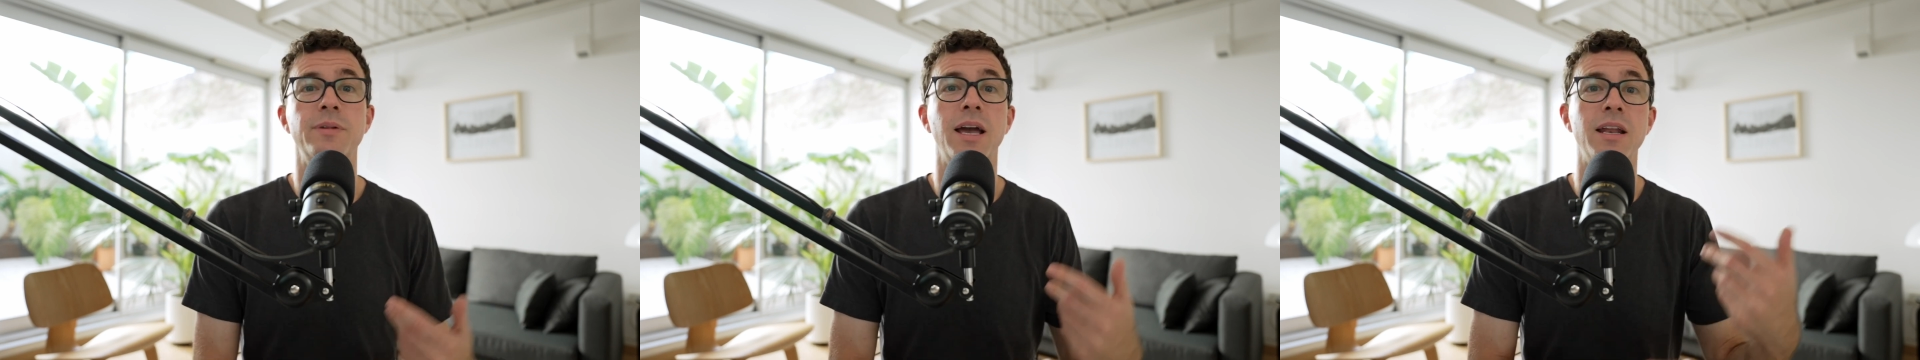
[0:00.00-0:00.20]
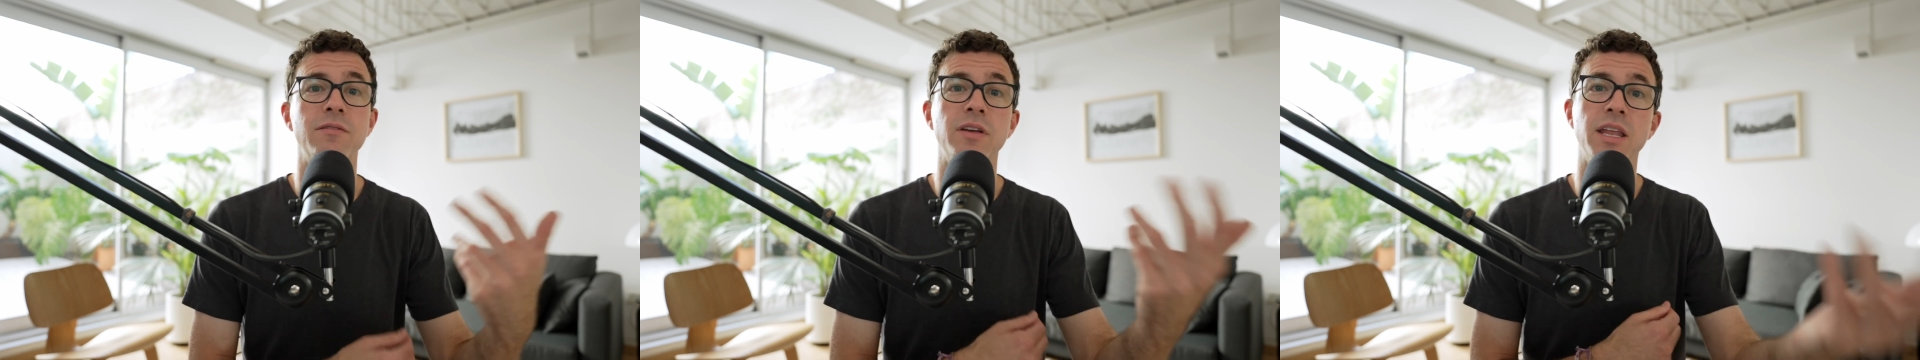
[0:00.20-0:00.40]

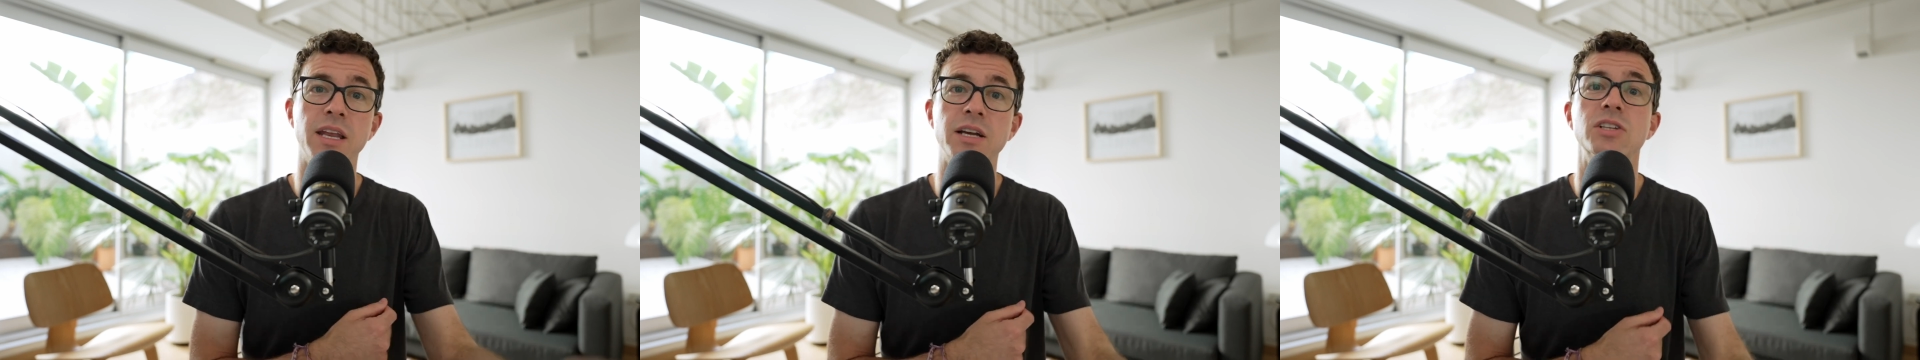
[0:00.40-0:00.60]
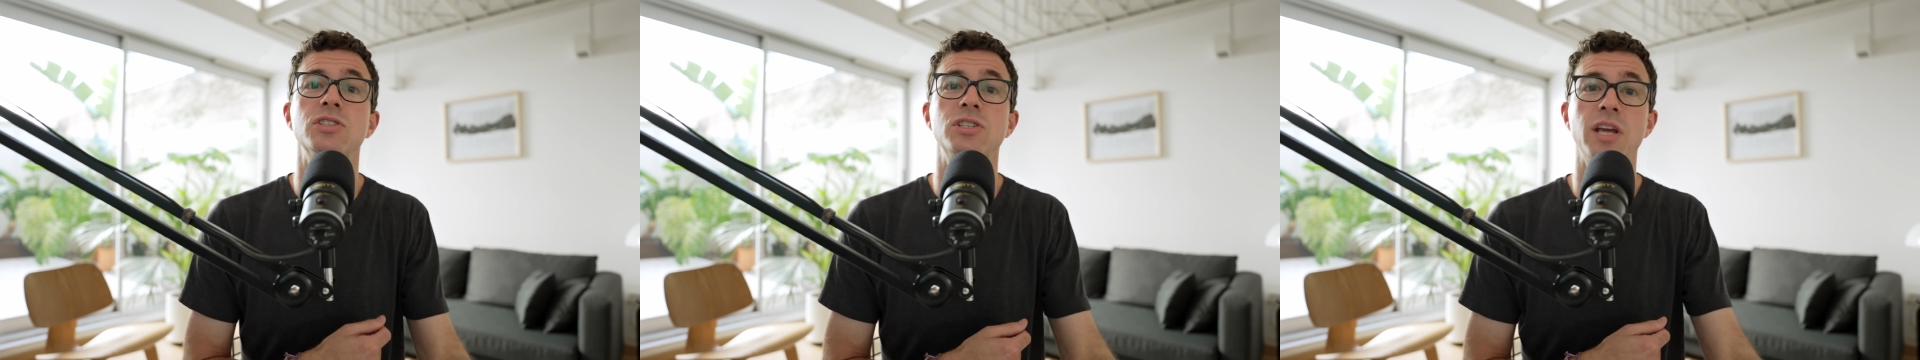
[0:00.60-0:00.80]
kind of in
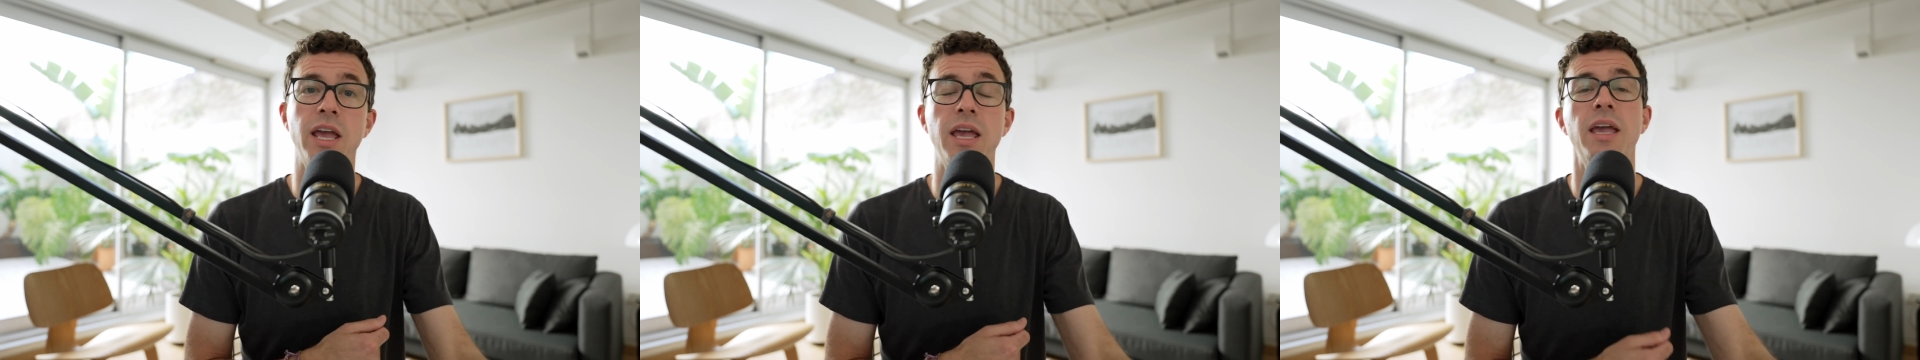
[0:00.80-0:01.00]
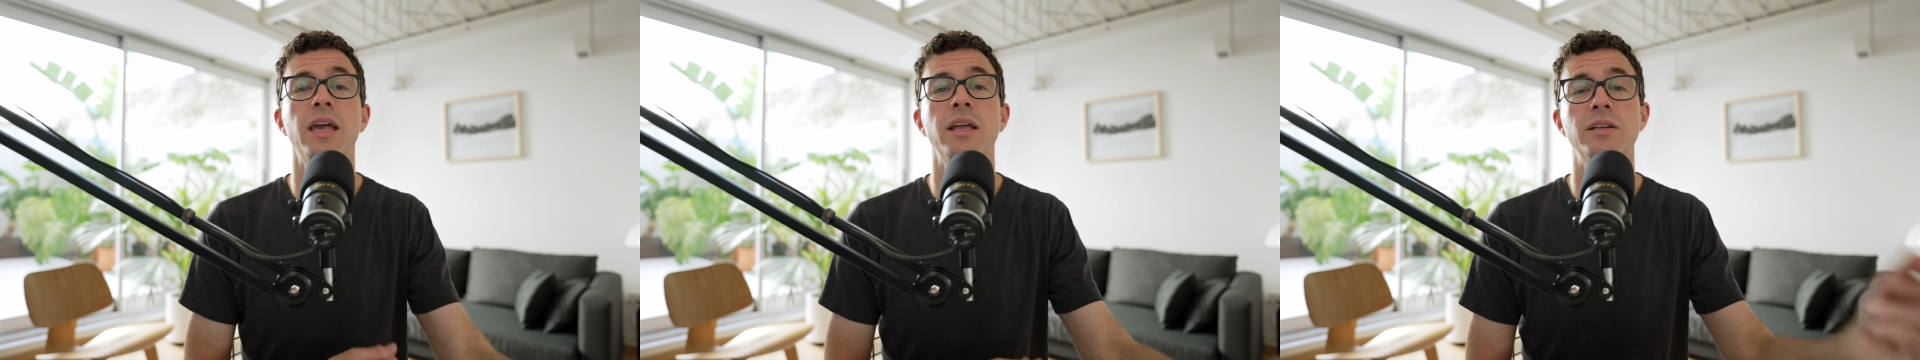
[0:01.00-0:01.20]

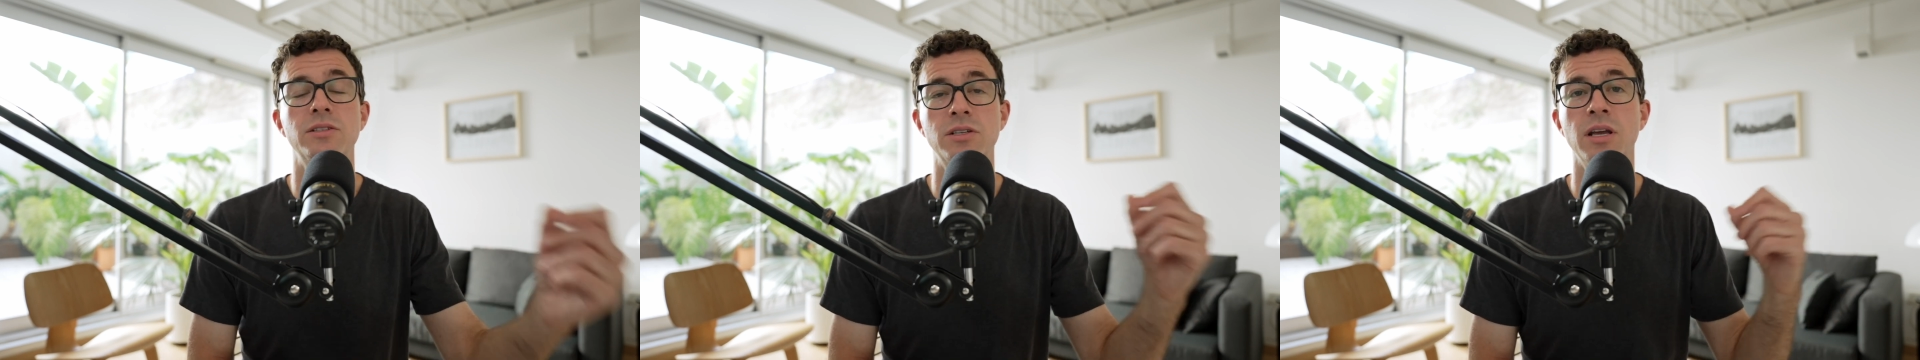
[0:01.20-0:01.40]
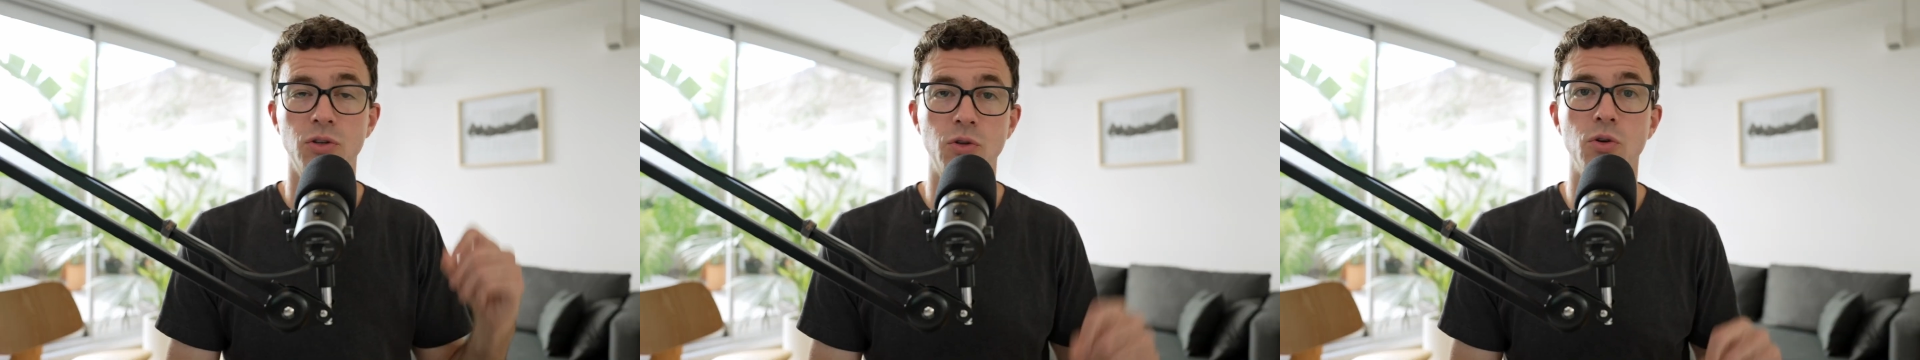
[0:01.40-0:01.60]

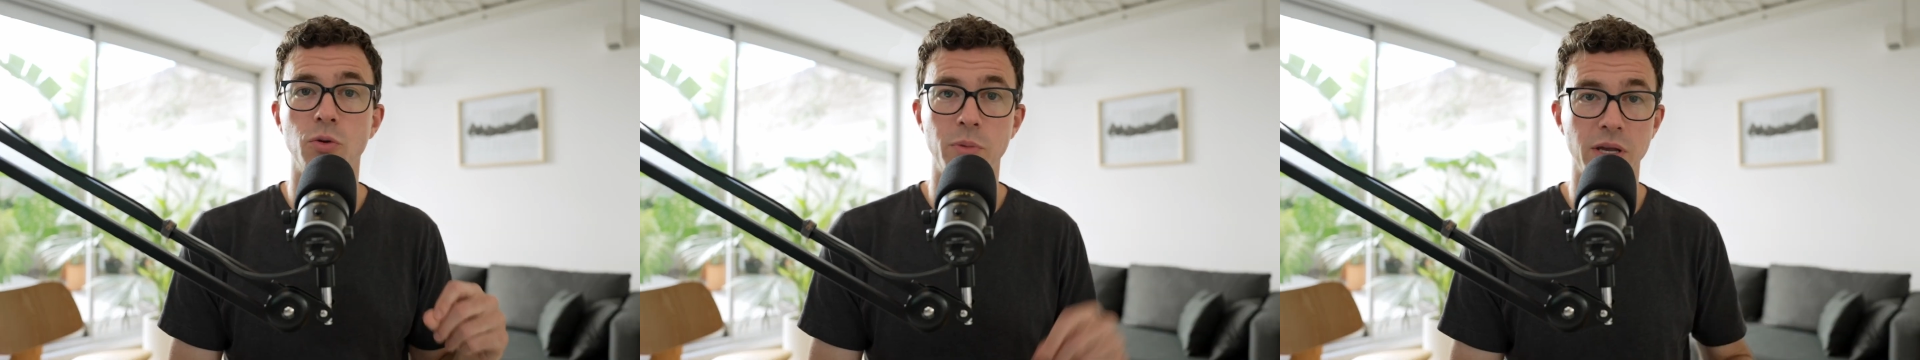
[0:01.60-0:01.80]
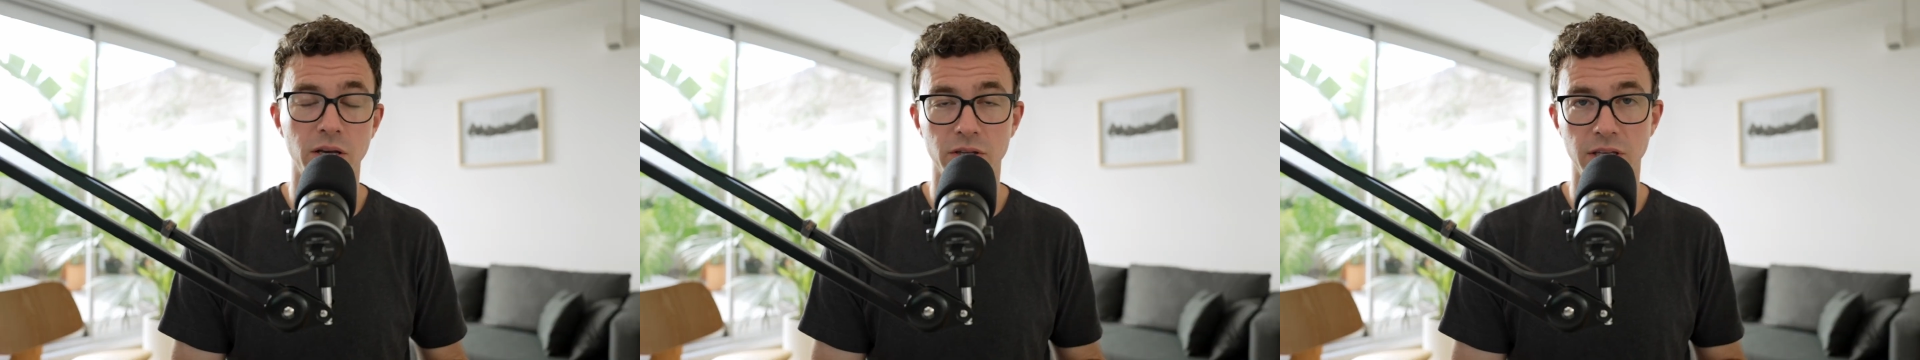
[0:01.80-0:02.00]
exchange to
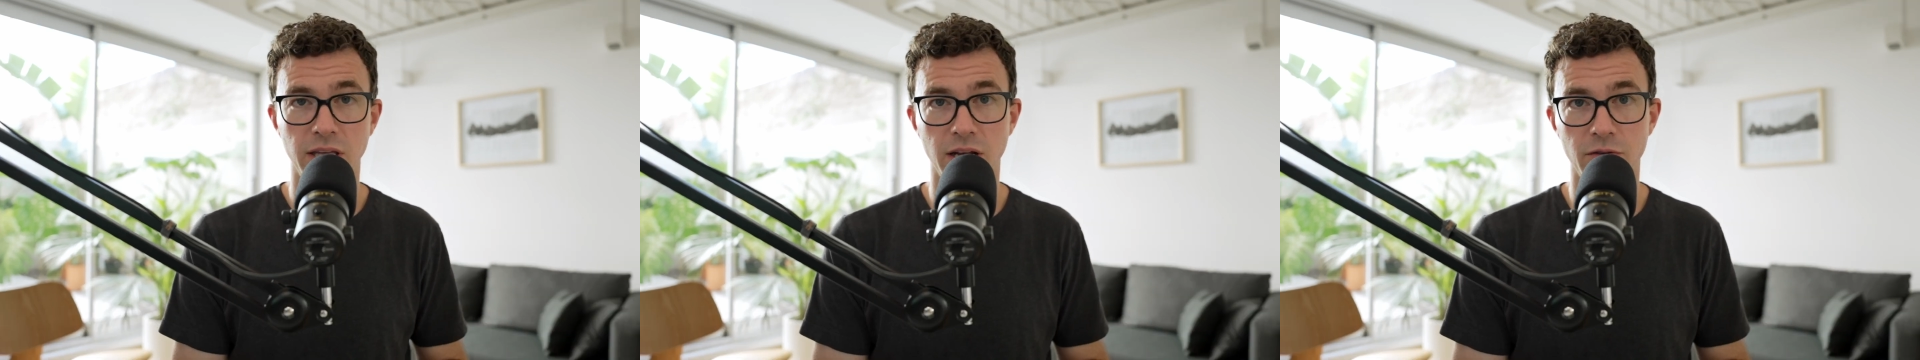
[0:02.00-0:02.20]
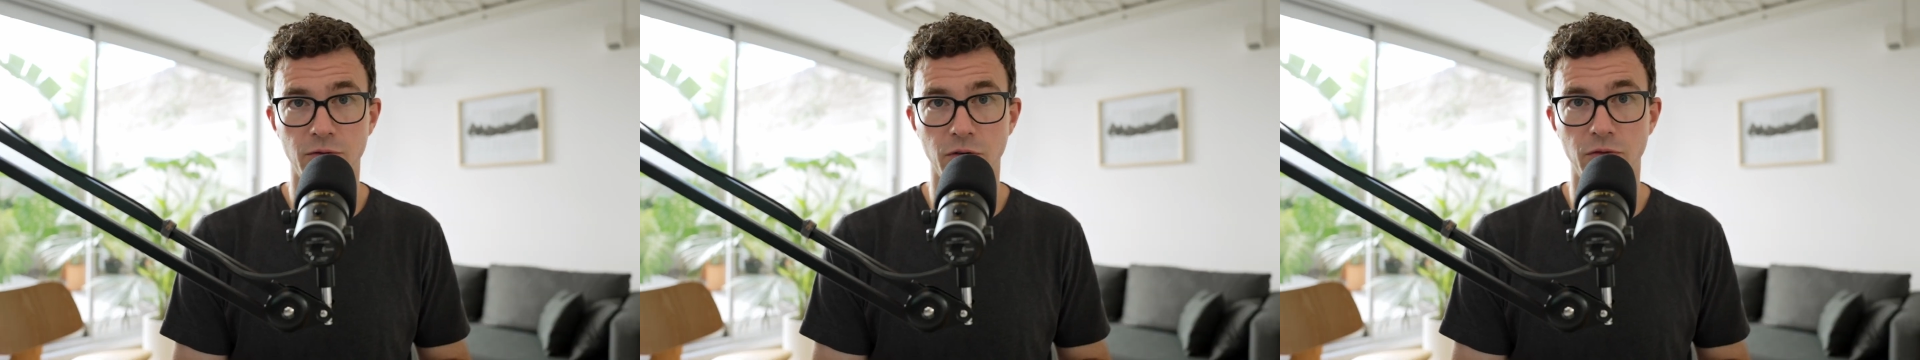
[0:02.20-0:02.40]
be able to get
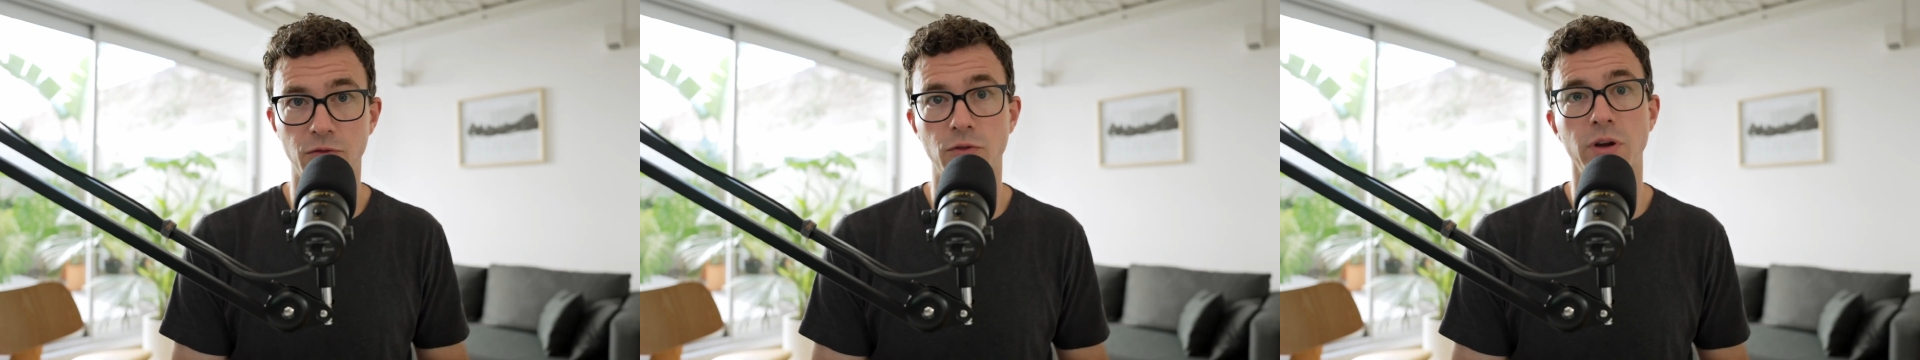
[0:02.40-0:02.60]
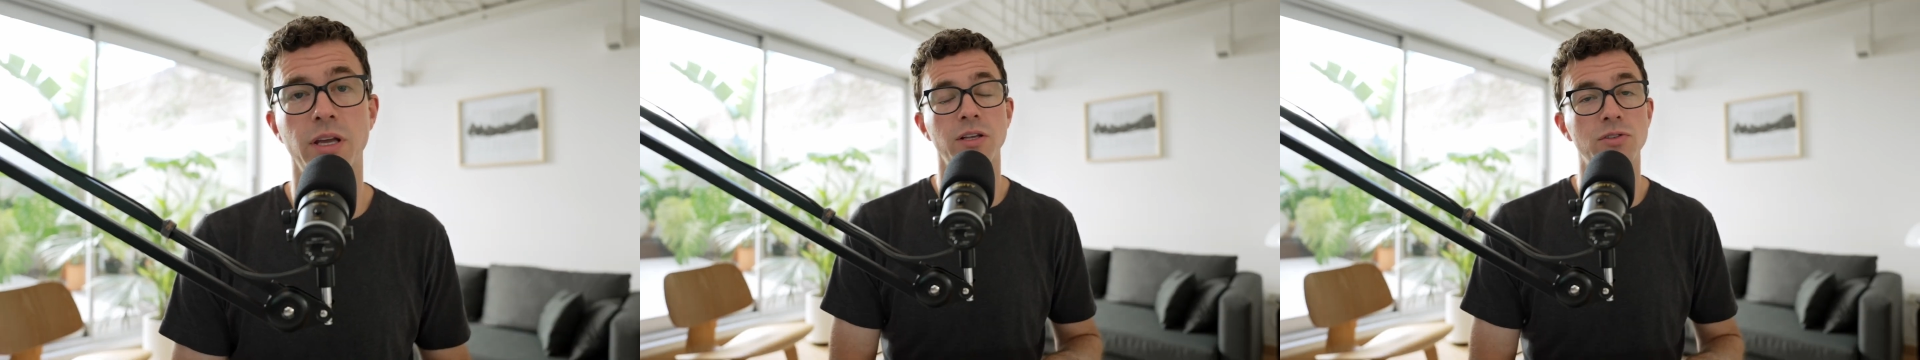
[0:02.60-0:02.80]
it for free.